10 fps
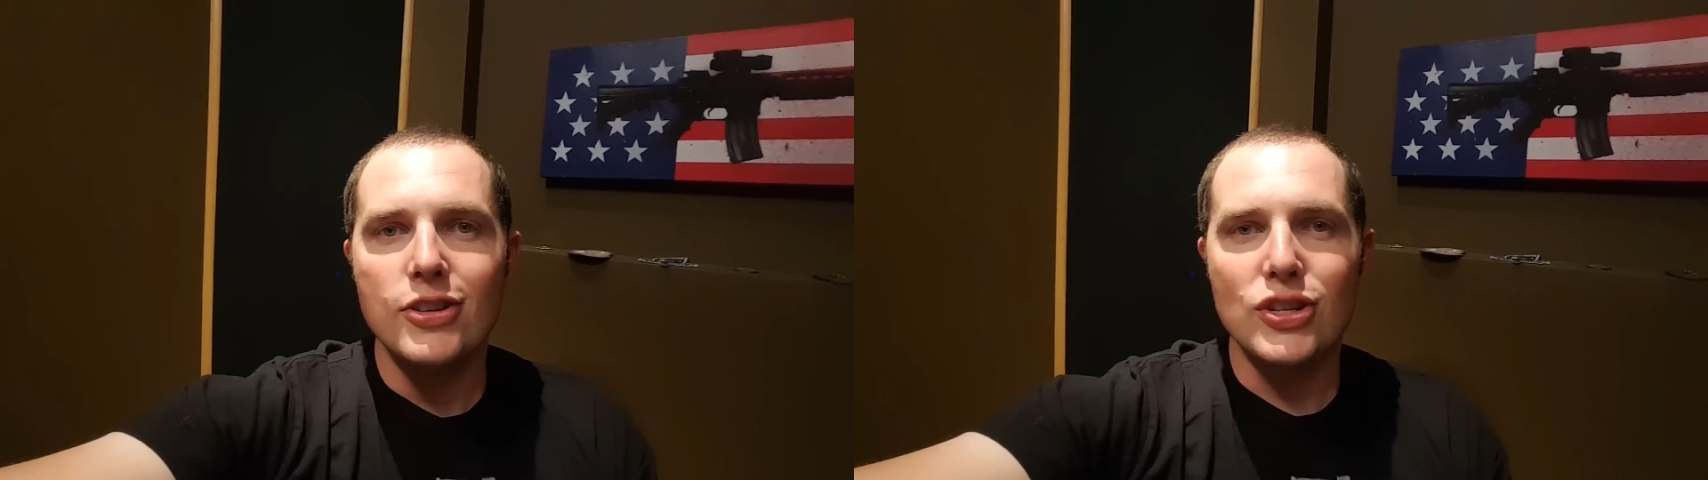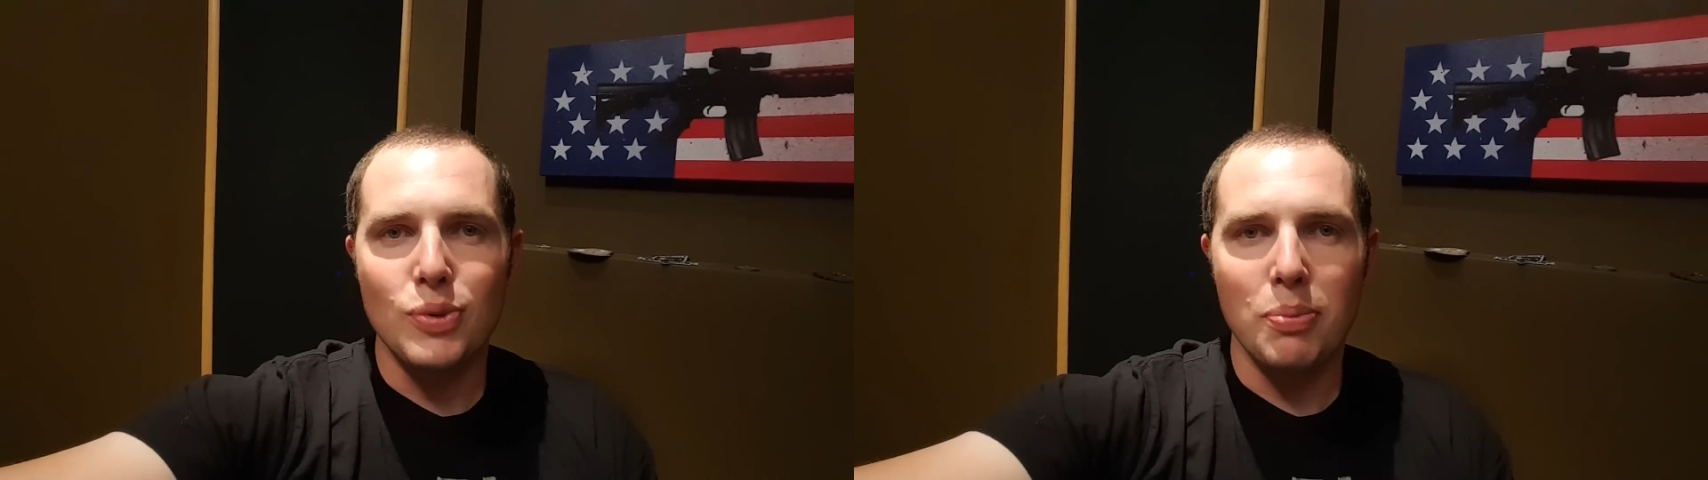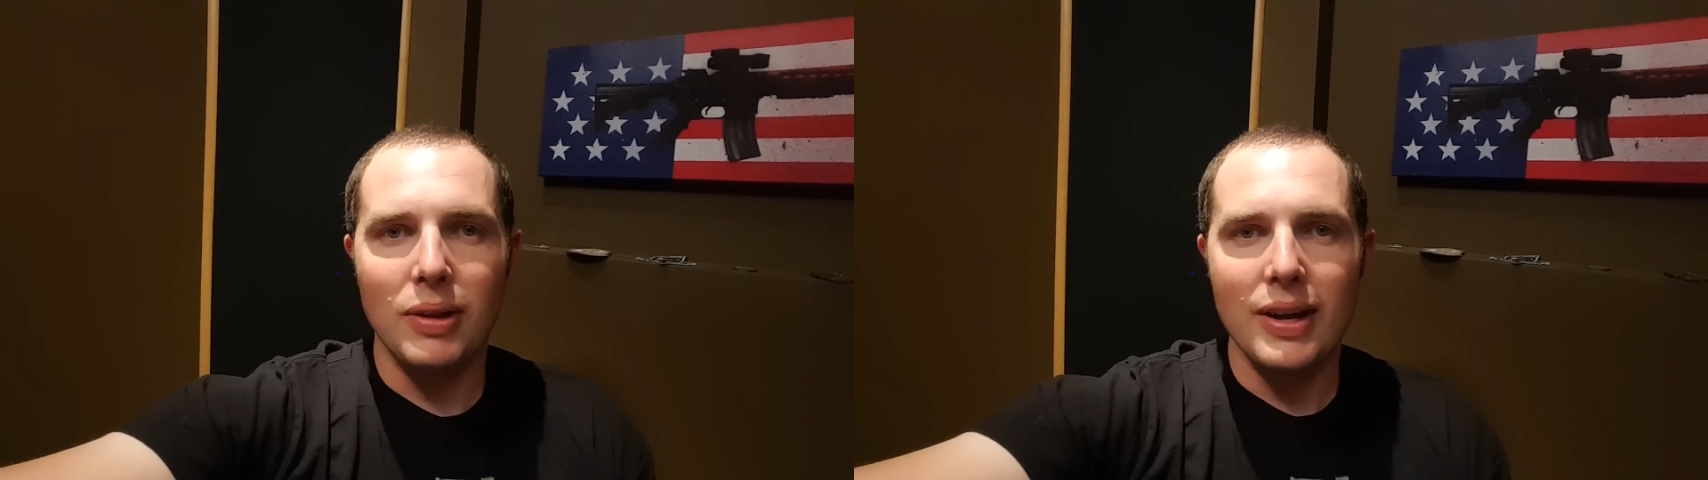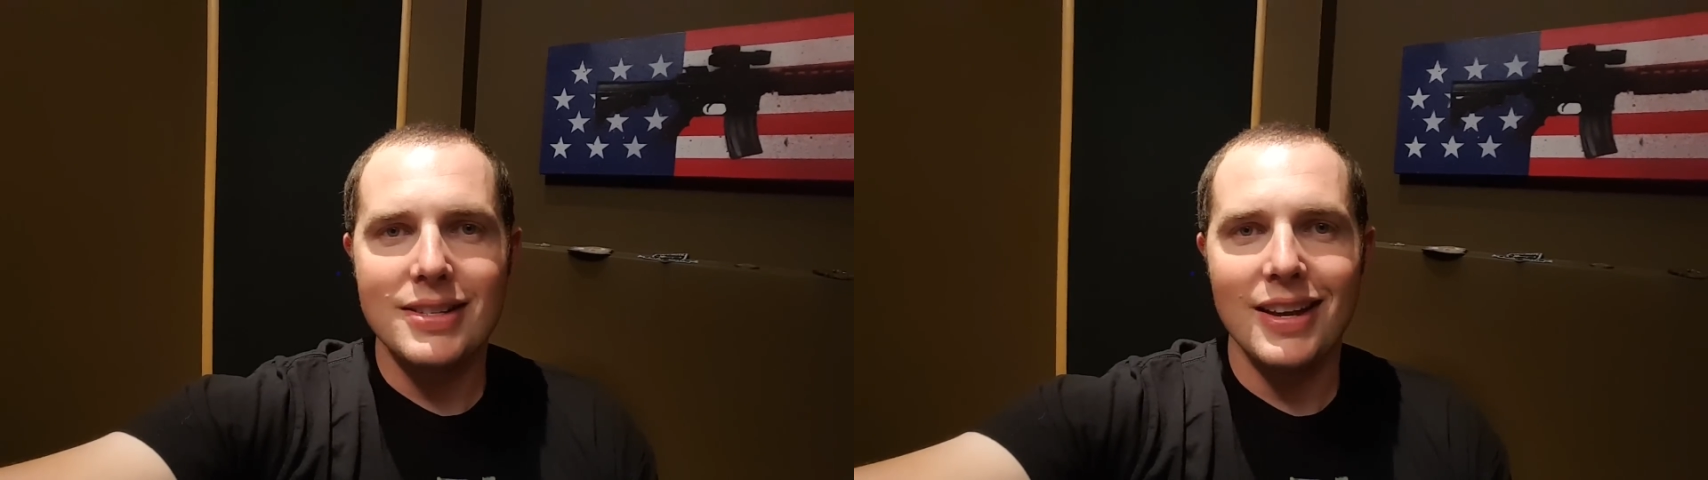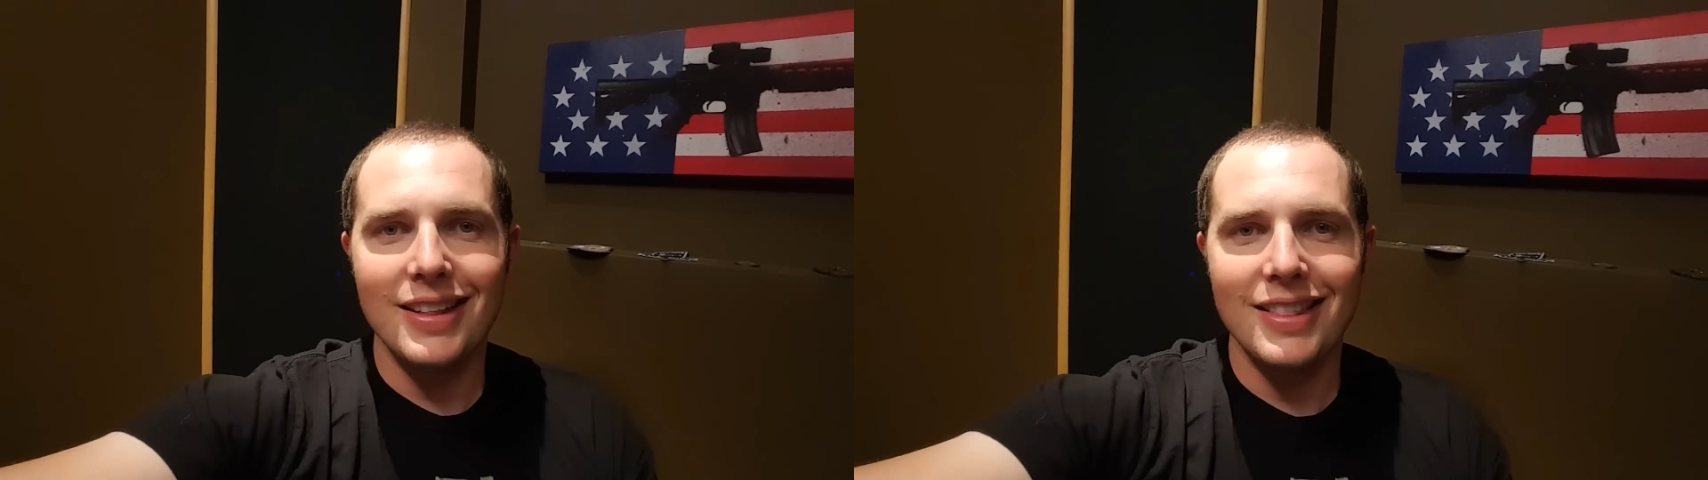just
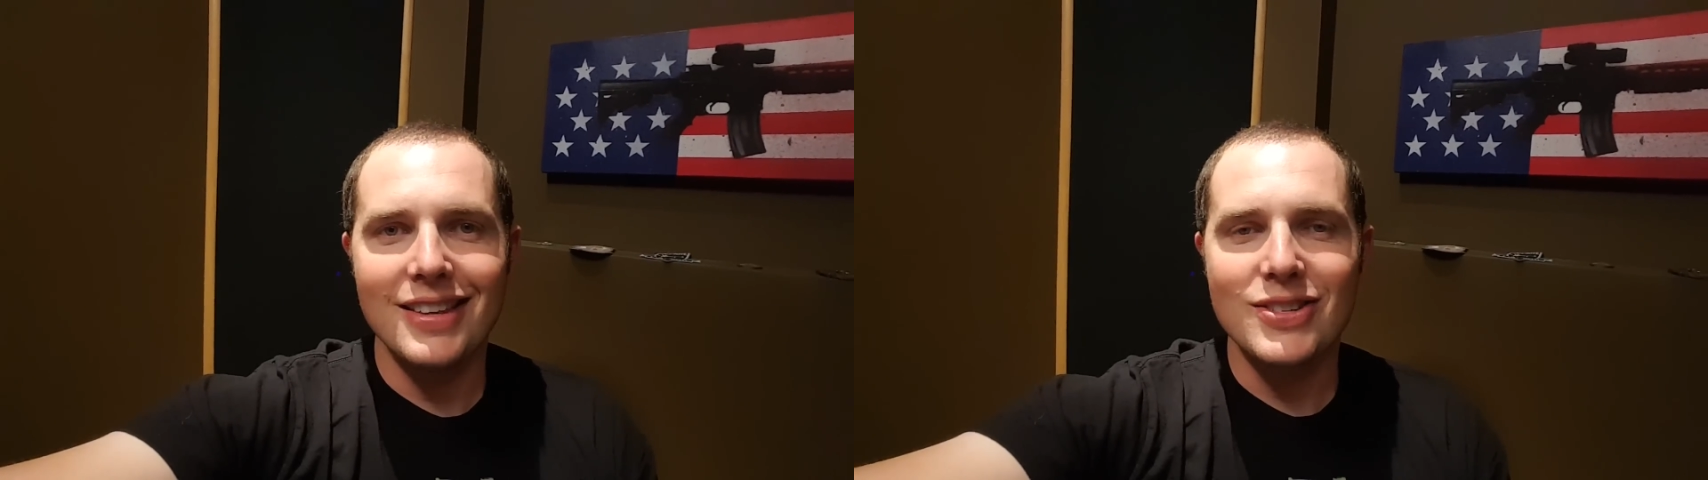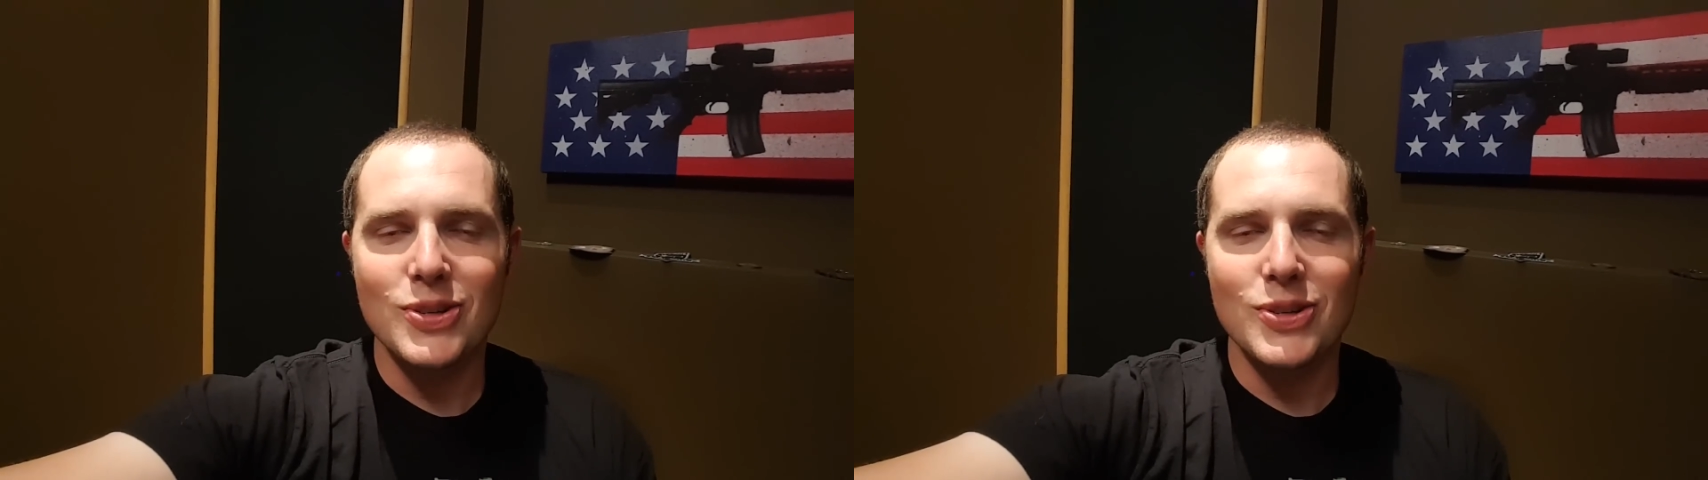replacing the